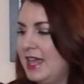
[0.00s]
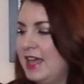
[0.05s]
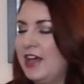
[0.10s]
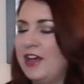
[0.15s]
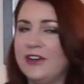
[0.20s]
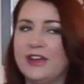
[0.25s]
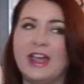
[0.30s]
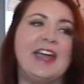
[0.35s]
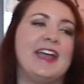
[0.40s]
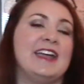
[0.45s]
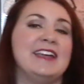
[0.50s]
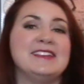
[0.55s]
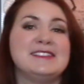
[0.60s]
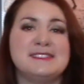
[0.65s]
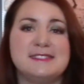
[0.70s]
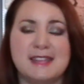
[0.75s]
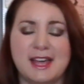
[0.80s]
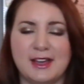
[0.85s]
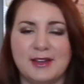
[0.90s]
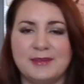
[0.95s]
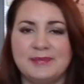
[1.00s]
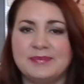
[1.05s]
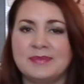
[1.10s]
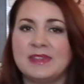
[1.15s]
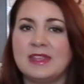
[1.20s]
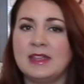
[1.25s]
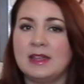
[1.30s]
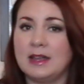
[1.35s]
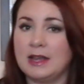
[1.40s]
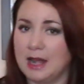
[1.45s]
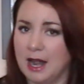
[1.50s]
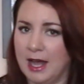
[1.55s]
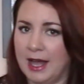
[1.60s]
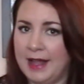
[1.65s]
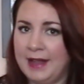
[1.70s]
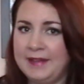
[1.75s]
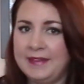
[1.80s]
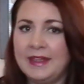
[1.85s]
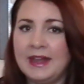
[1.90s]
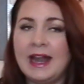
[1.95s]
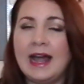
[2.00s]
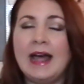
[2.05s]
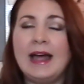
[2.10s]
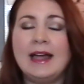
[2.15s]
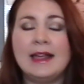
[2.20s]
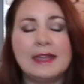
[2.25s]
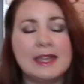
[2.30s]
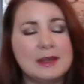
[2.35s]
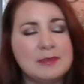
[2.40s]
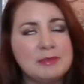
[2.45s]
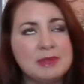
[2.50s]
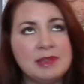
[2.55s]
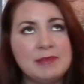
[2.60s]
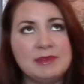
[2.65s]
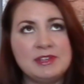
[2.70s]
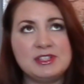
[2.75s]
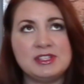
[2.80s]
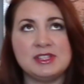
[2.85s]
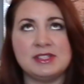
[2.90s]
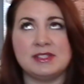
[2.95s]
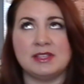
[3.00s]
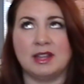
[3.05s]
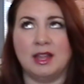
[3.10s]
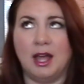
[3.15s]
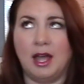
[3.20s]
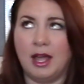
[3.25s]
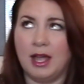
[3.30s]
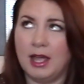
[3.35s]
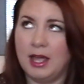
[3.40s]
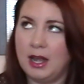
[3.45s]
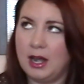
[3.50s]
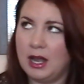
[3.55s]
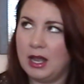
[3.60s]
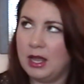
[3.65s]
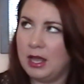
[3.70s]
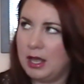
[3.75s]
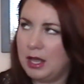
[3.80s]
Okay, so not that I get blemishes a lot.